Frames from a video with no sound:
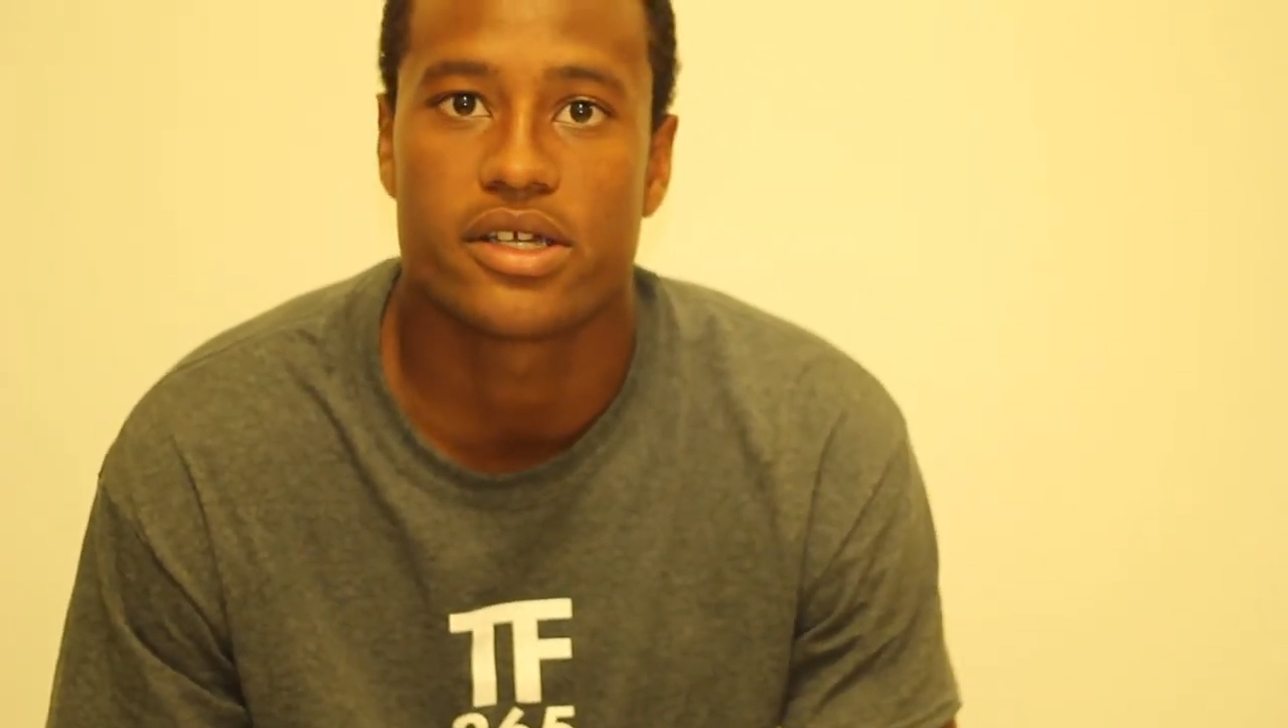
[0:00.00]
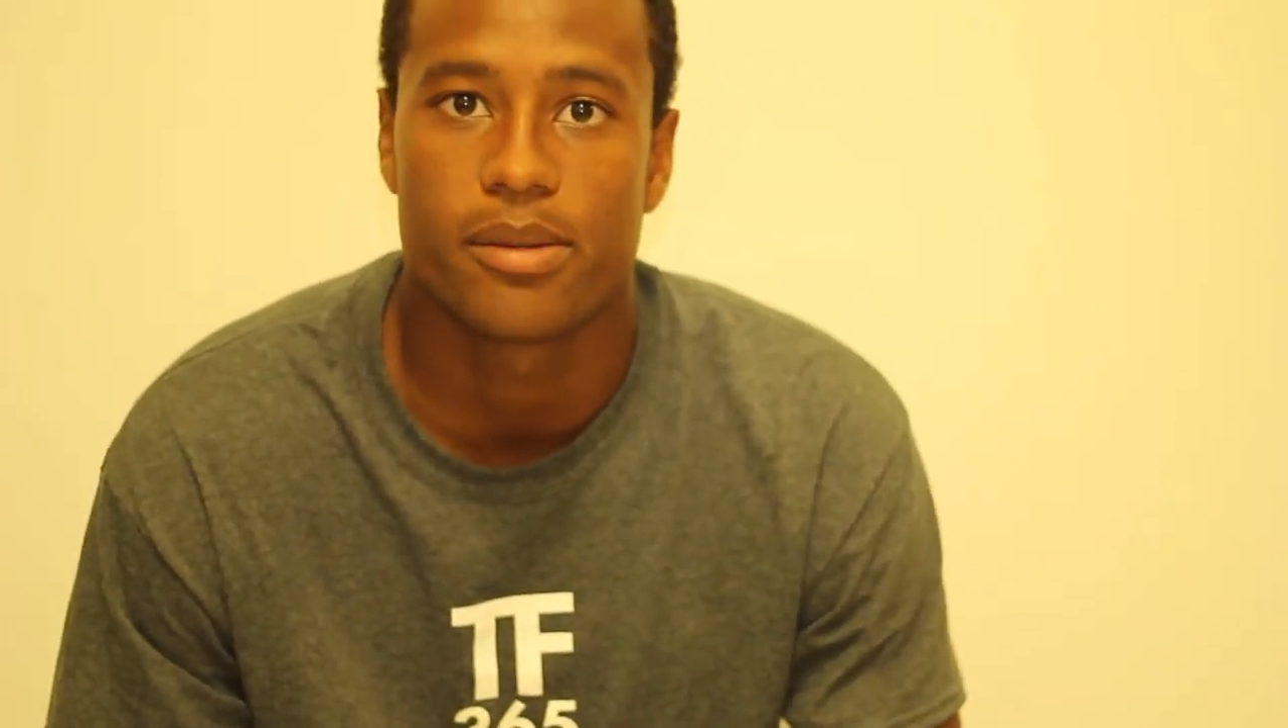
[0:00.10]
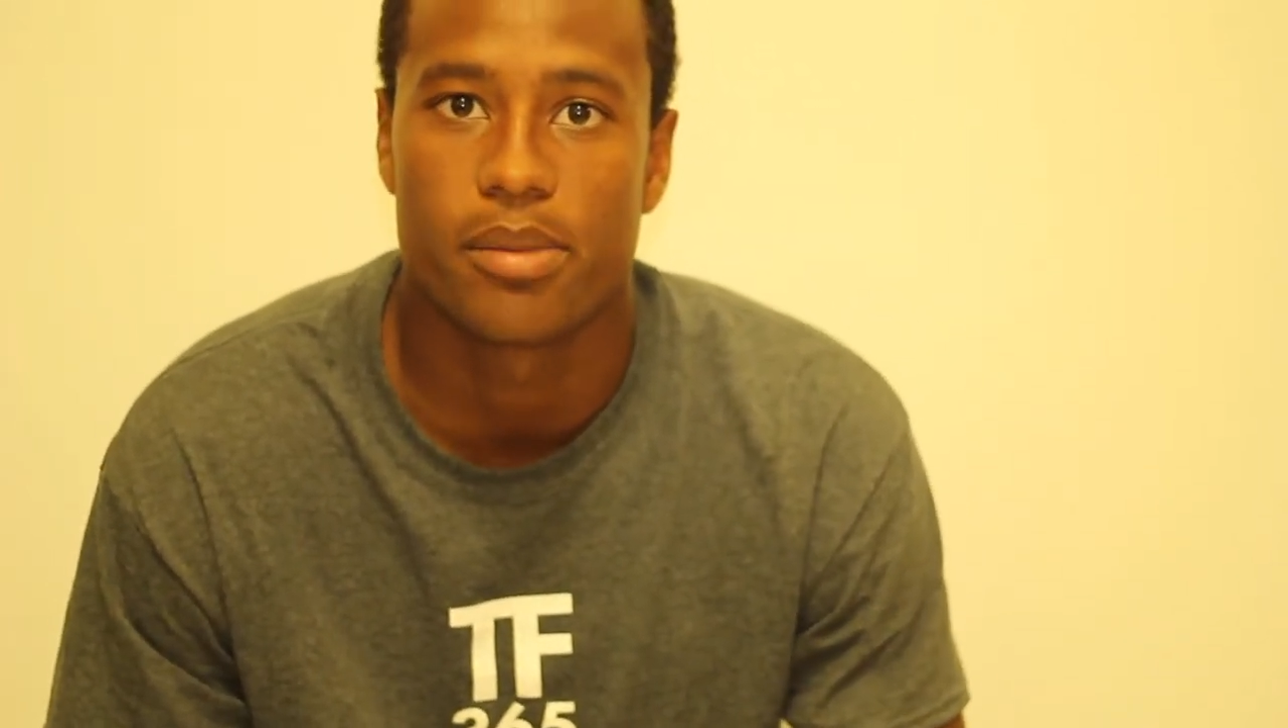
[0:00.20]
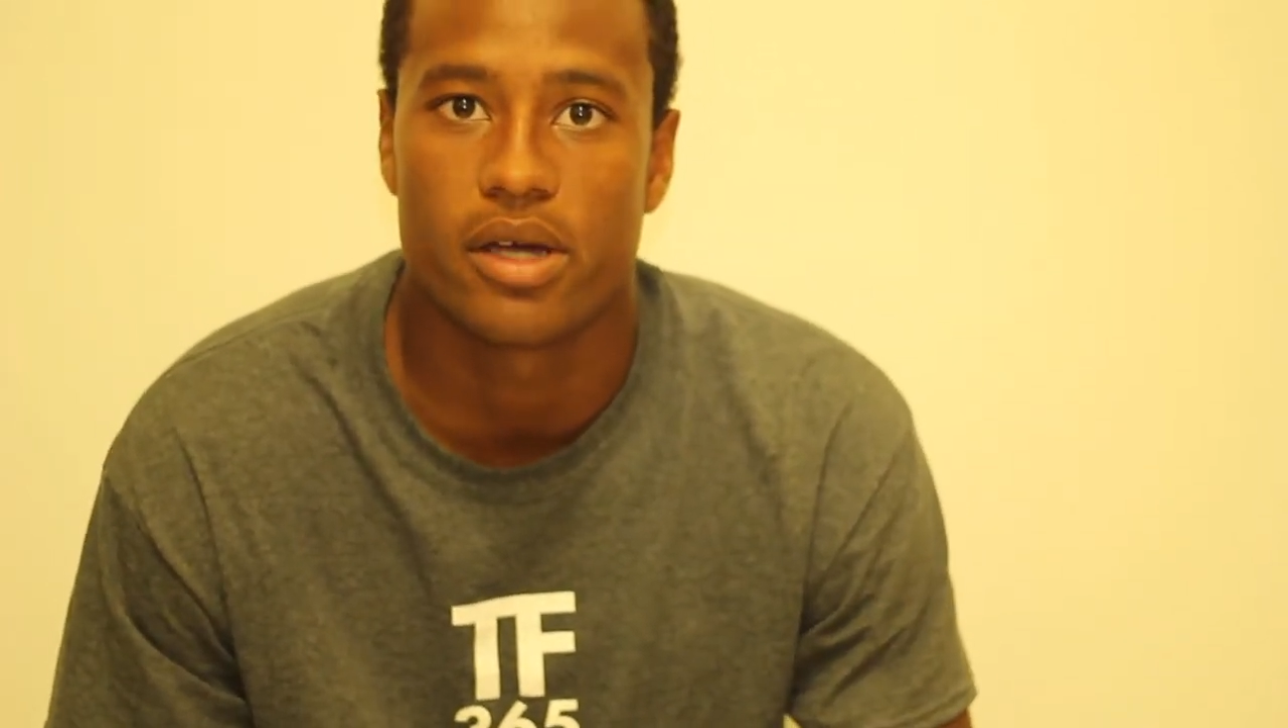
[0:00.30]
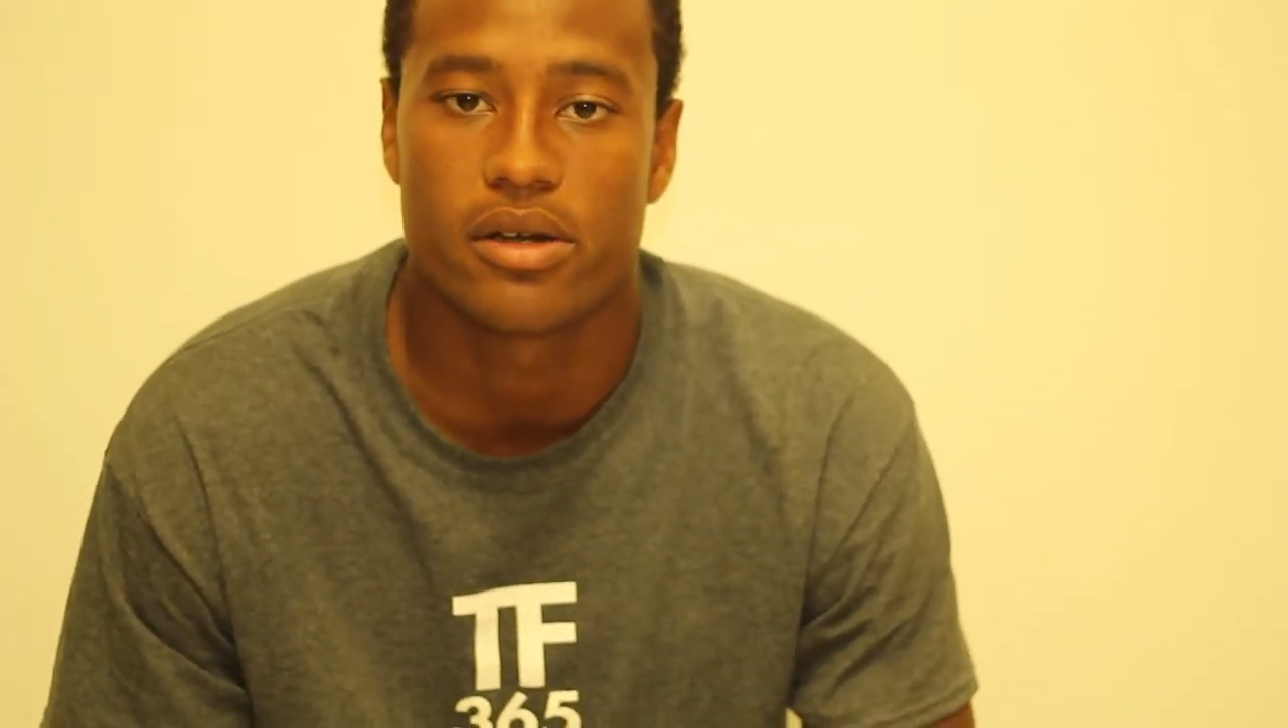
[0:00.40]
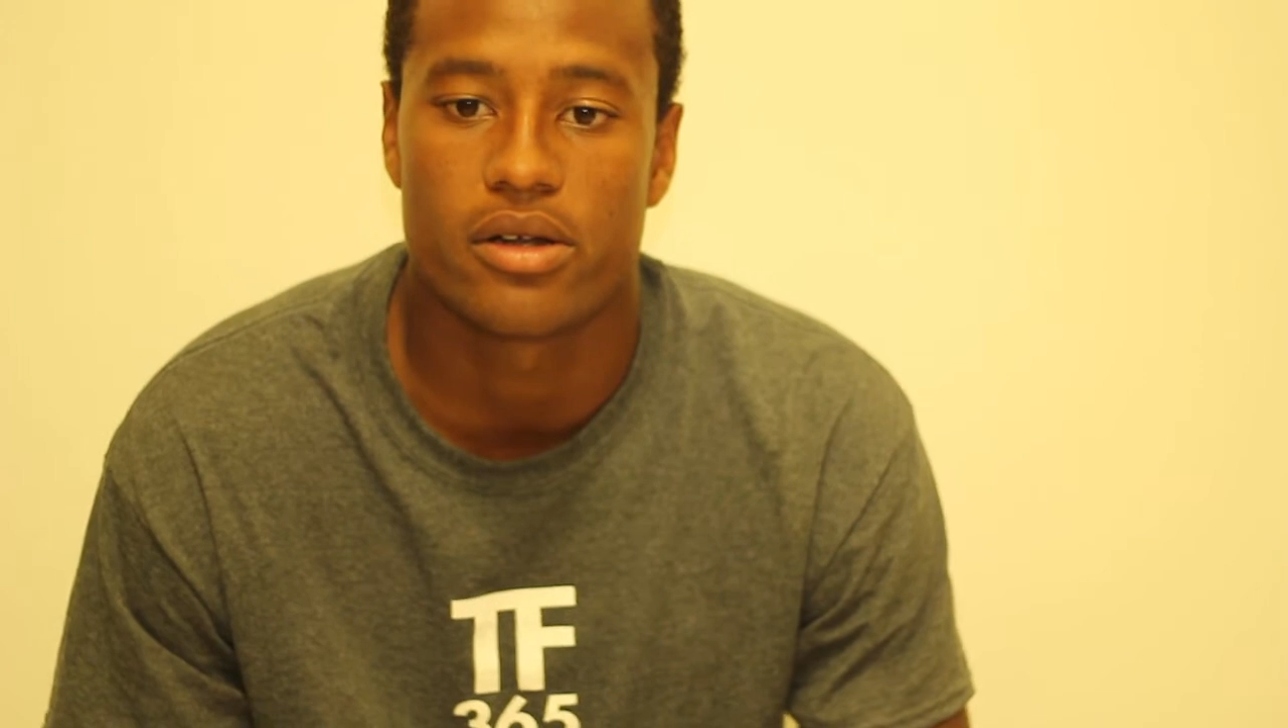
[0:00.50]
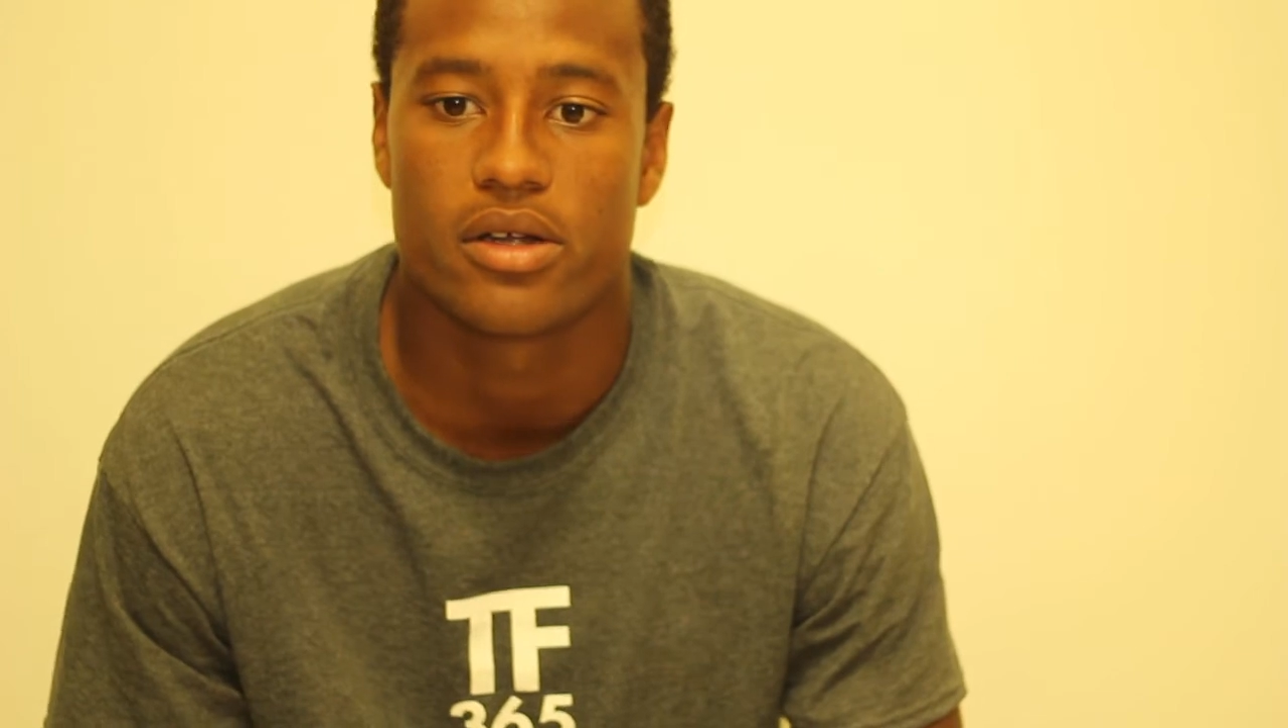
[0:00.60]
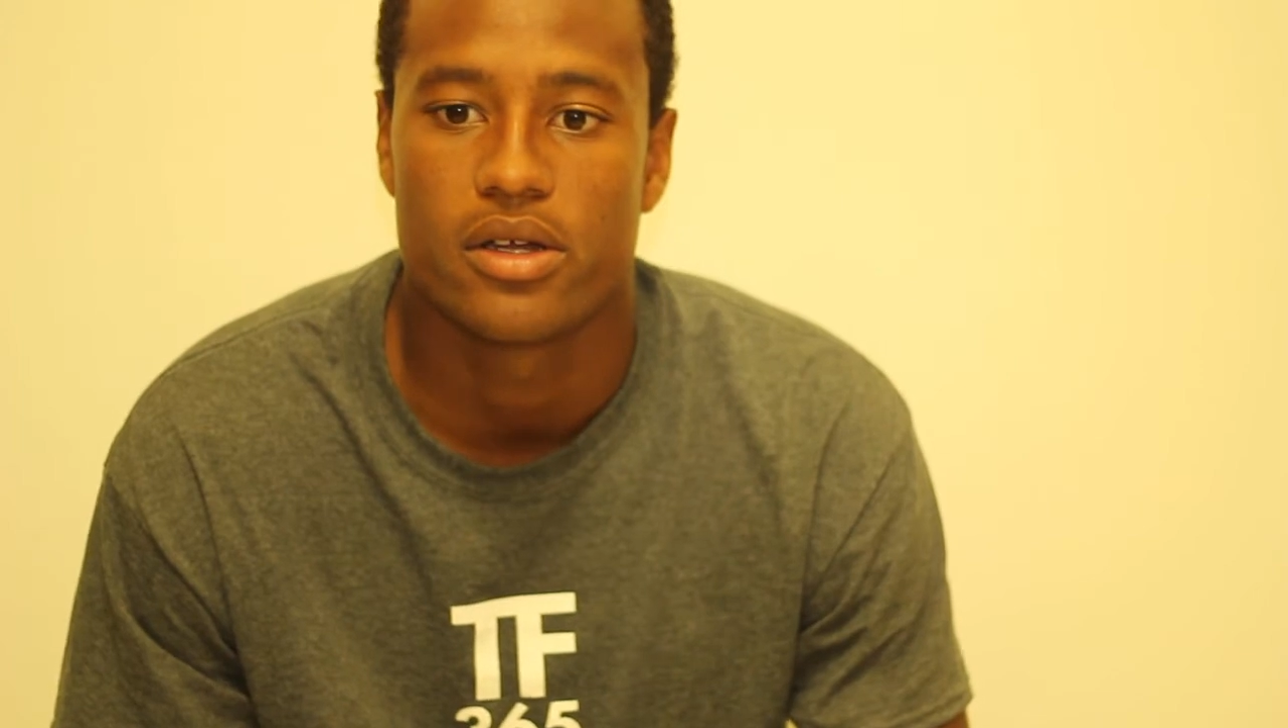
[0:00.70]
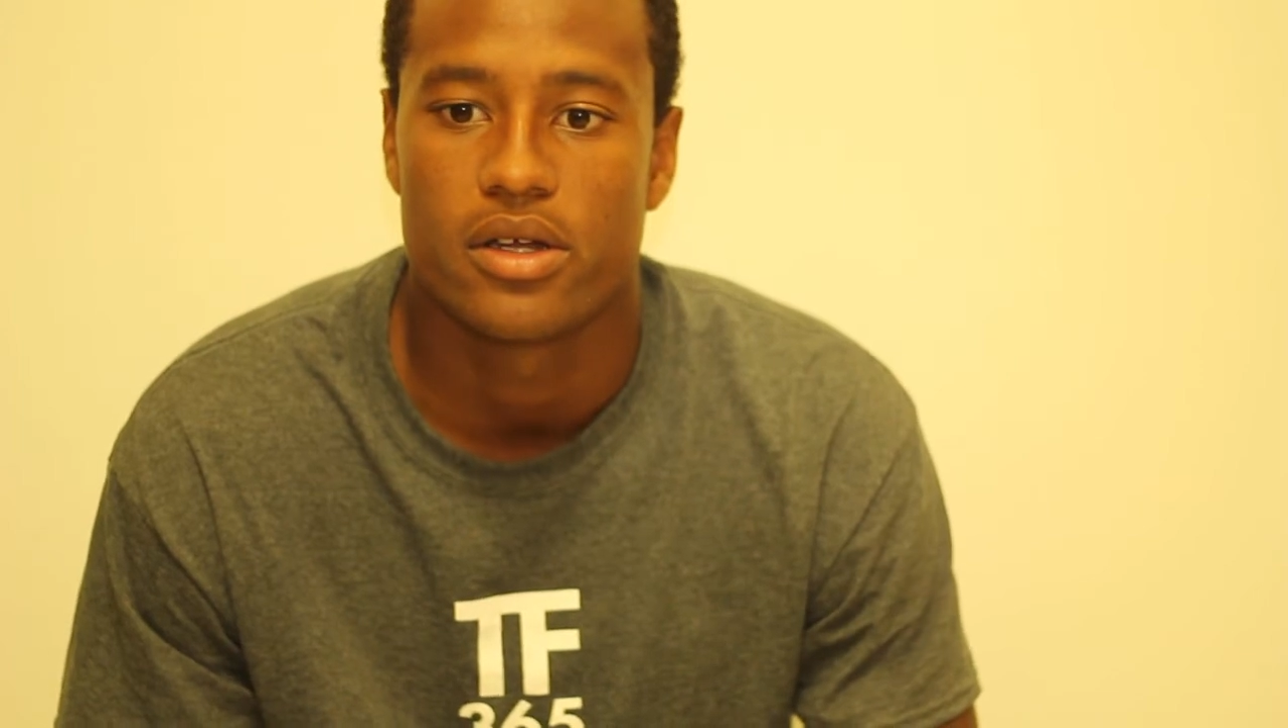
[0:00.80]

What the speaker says: get better.